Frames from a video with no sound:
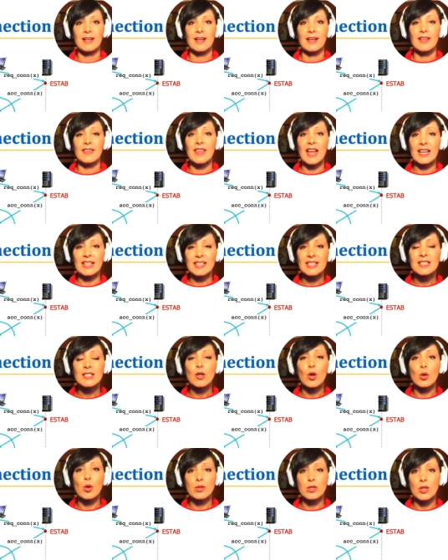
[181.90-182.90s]
That is
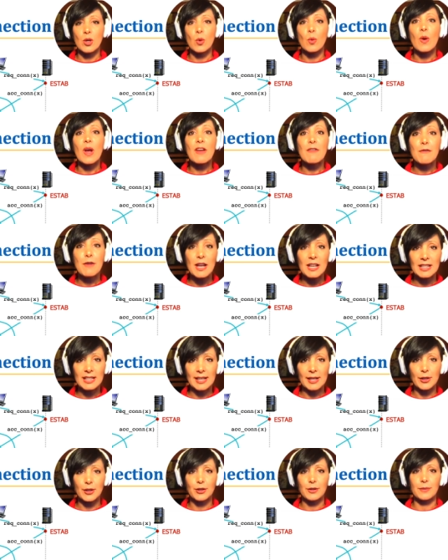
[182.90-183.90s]
also a
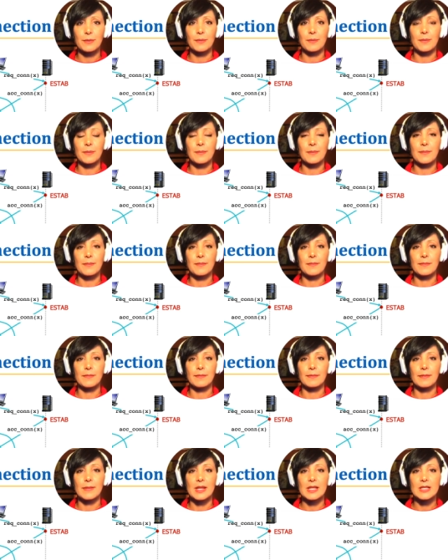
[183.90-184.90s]
failure.
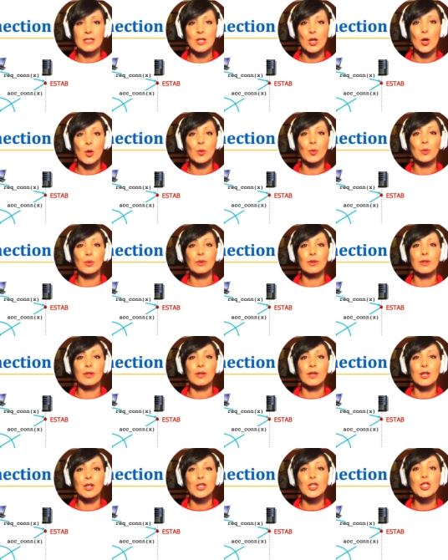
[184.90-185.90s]
So,
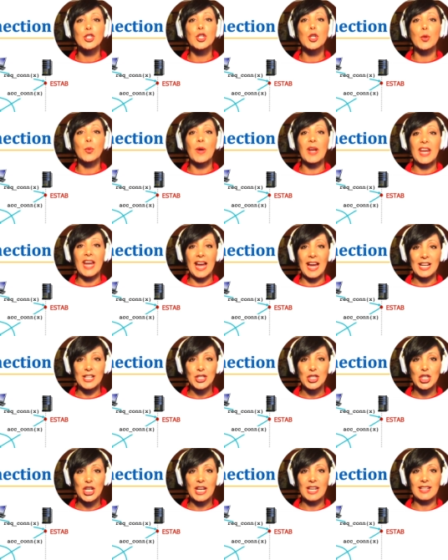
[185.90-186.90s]
two-way
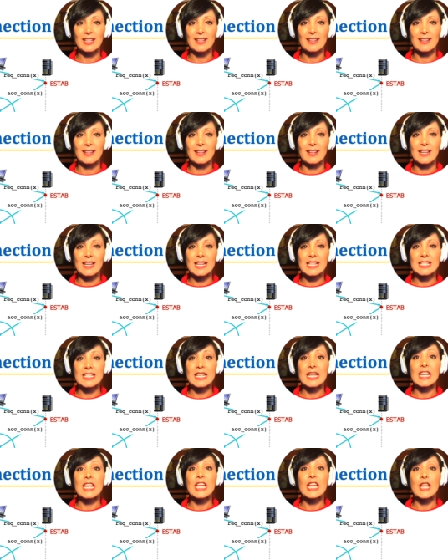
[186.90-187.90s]
handshake is
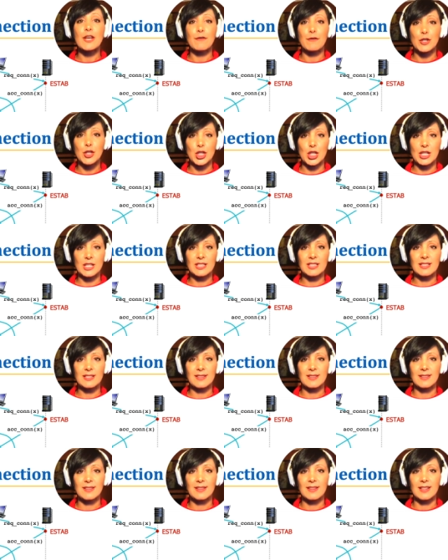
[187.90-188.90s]
inefficient
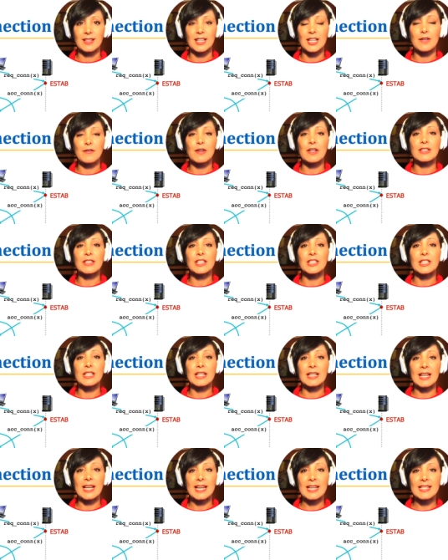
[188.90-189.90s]
given the
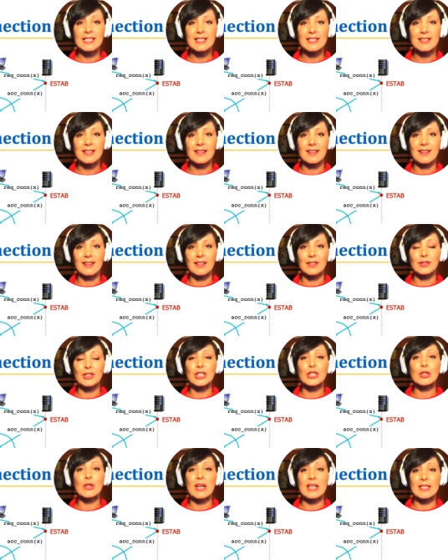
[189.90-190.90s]
delays,
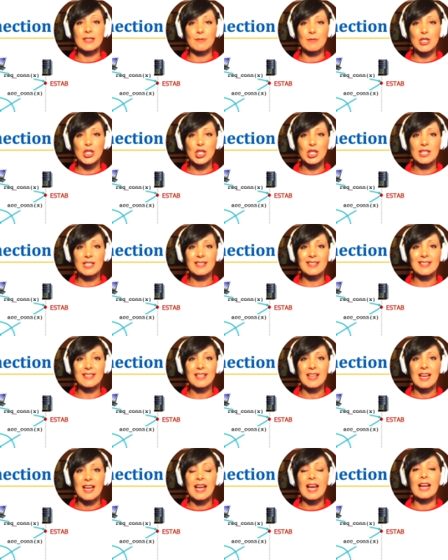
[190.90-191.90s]
retransmissions,
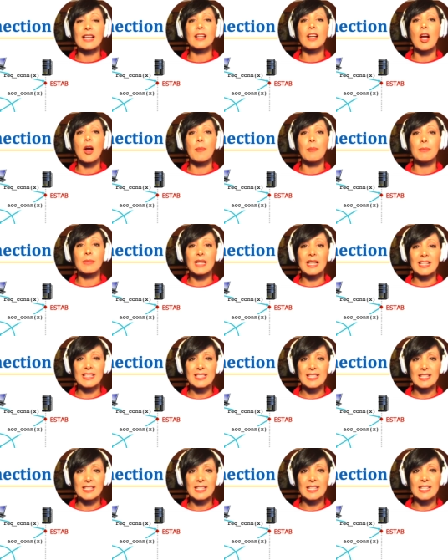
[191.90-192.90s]
and
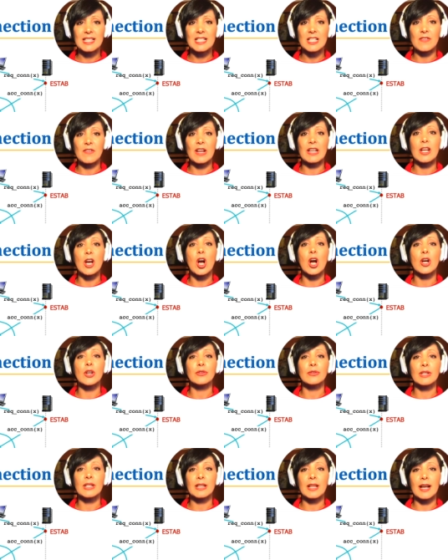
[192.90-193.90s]
complexities of an
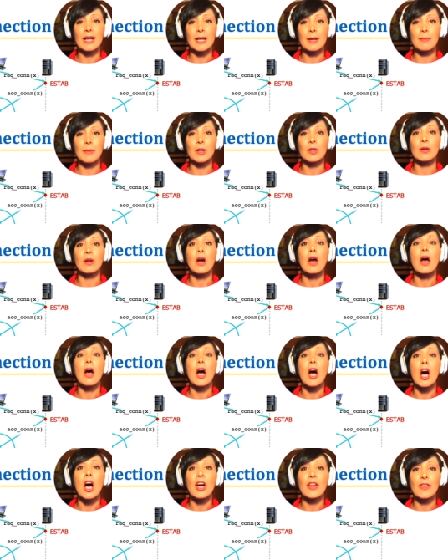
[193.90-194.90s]
unreliable
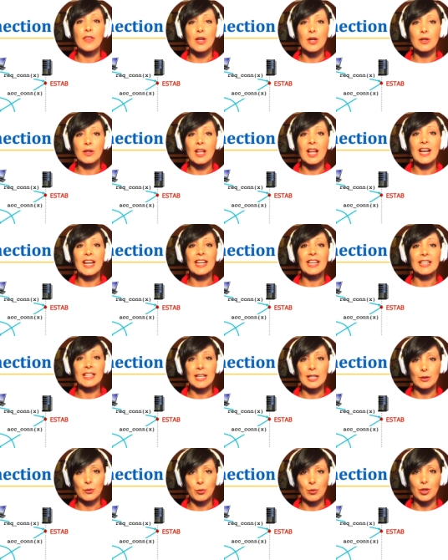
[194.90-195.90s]
underlying
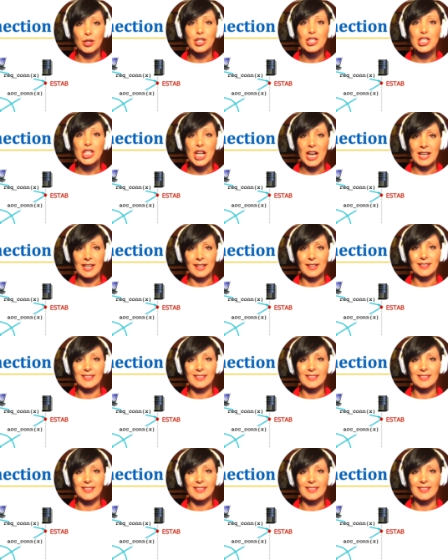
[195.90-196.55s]
network channel.